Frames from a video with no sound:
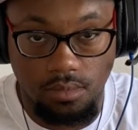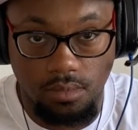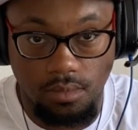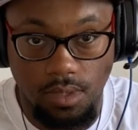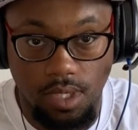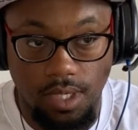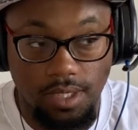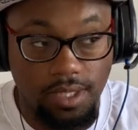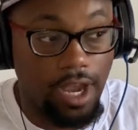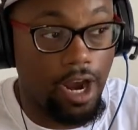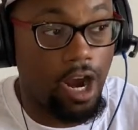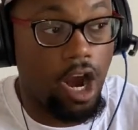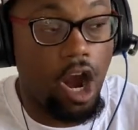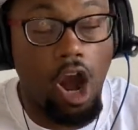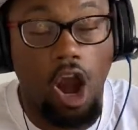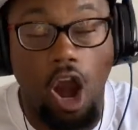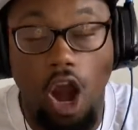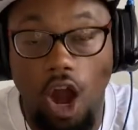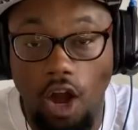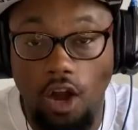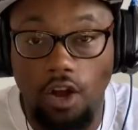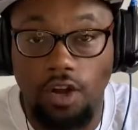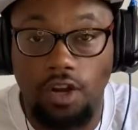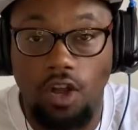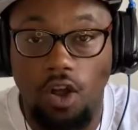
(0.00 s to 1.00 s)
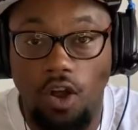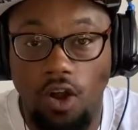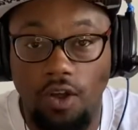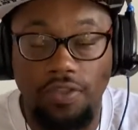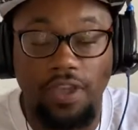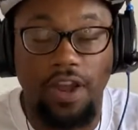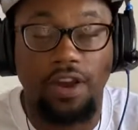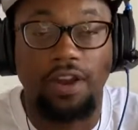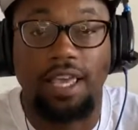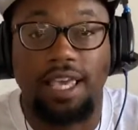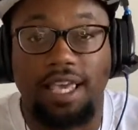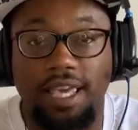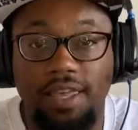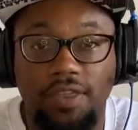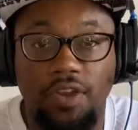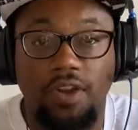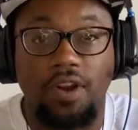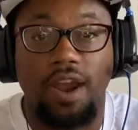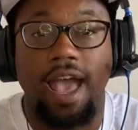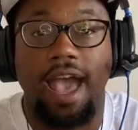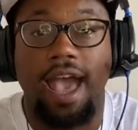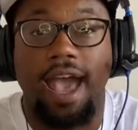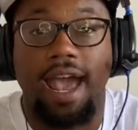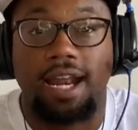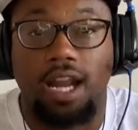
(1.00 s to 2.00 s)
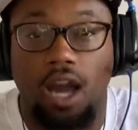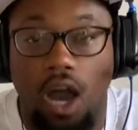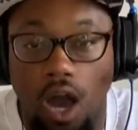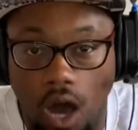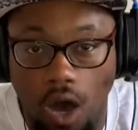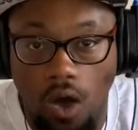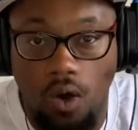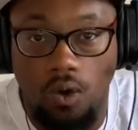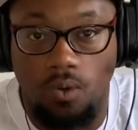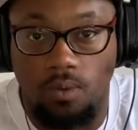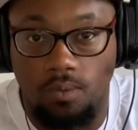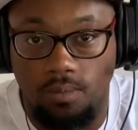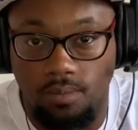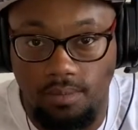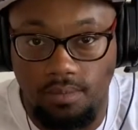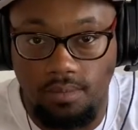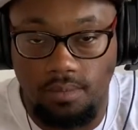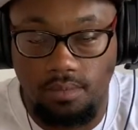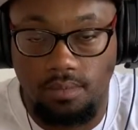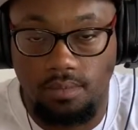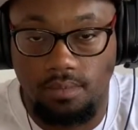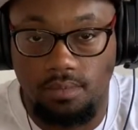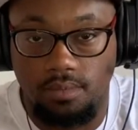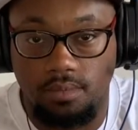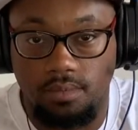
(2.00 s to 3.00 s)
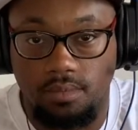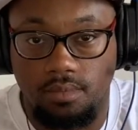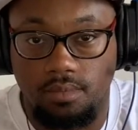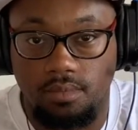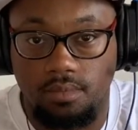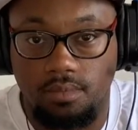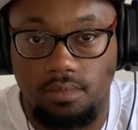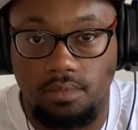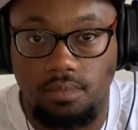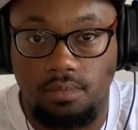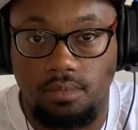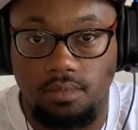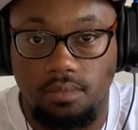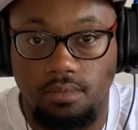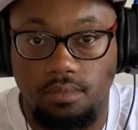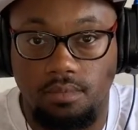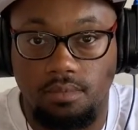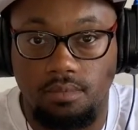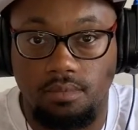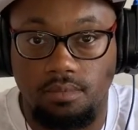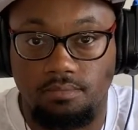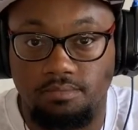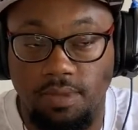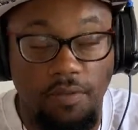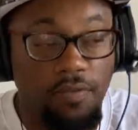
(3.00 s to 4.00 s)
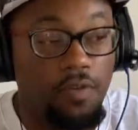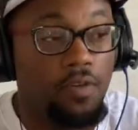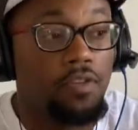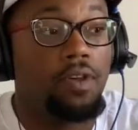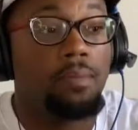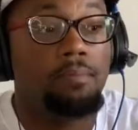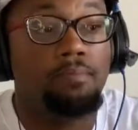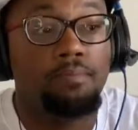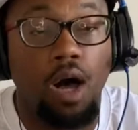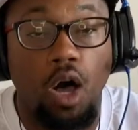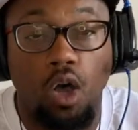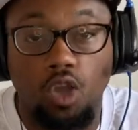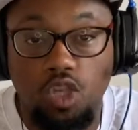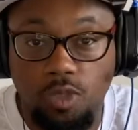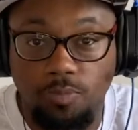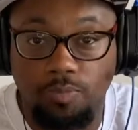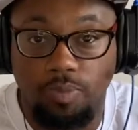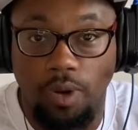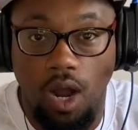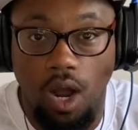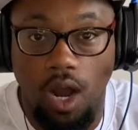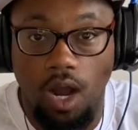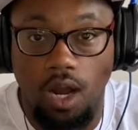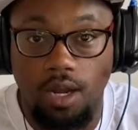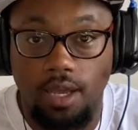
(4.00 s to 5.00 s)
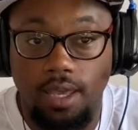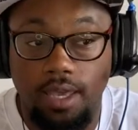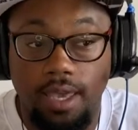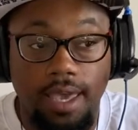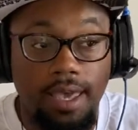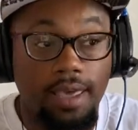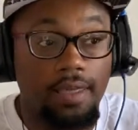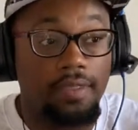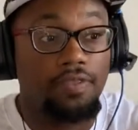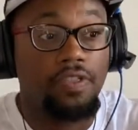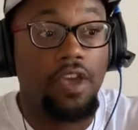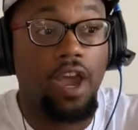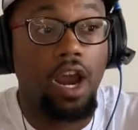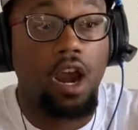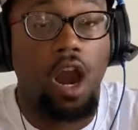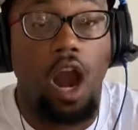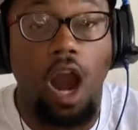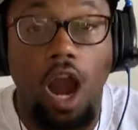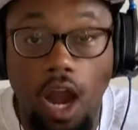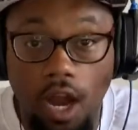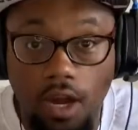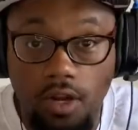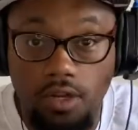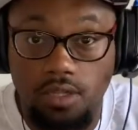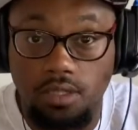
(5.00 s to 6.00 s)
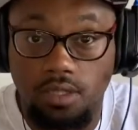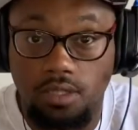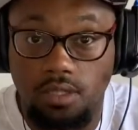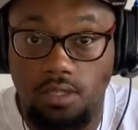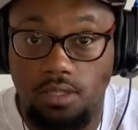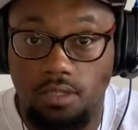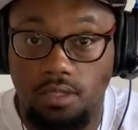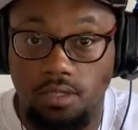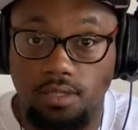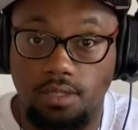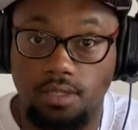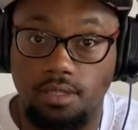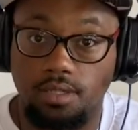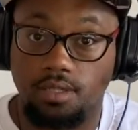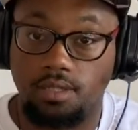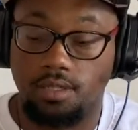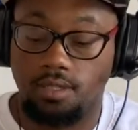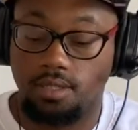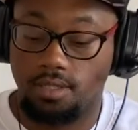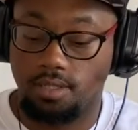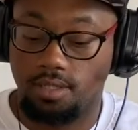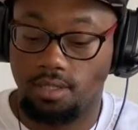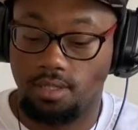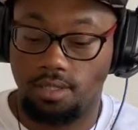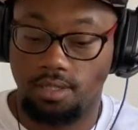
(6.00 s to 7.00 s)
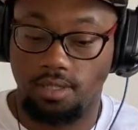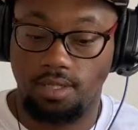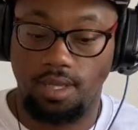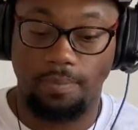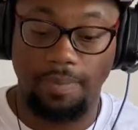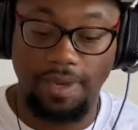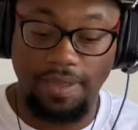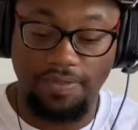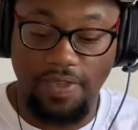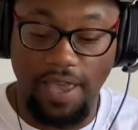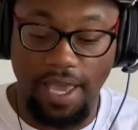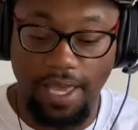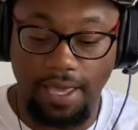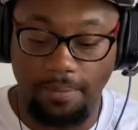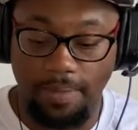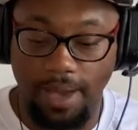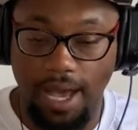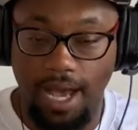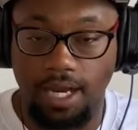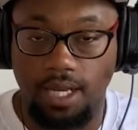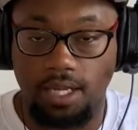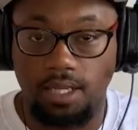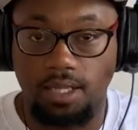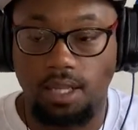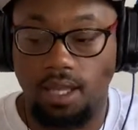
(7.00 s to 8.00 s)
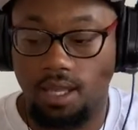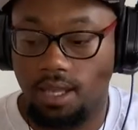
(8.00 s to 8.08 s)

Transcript: They're hurt or they're either at home. But for the most part, they're hurt. I mean, think about it.